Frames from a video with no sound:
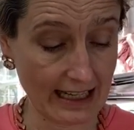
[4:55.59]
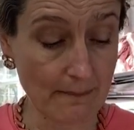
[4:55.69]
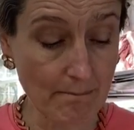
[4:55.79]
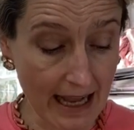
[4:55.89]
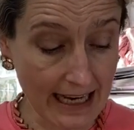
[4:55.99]
He
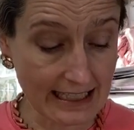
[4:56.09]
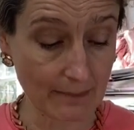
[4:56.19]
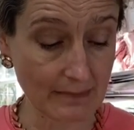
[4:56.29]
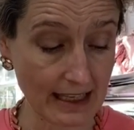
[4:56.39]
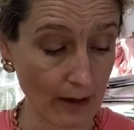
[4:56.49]
made
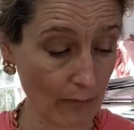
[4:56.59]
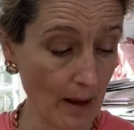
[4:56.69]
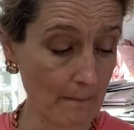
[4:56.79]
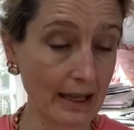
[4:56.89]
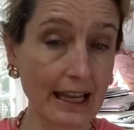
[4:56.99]
himself
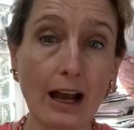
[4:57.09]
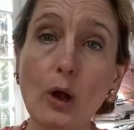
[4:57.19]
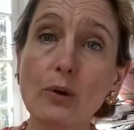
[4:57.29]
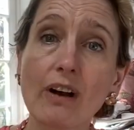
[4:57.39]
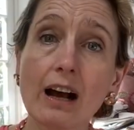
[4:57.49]
peer
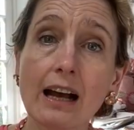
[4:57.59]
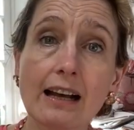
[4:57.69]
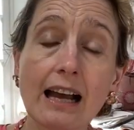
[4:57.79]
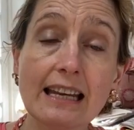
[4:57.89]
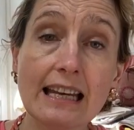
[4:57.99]
over
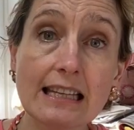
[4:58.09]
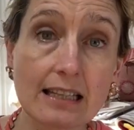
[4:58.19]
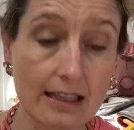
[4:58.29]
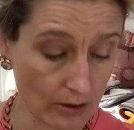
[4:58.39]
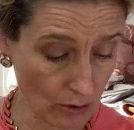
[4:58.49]
and
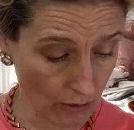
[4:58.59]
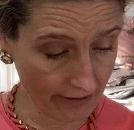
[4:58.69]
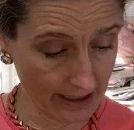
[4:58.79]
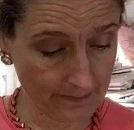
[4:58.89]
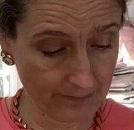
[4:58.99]
into the coffin.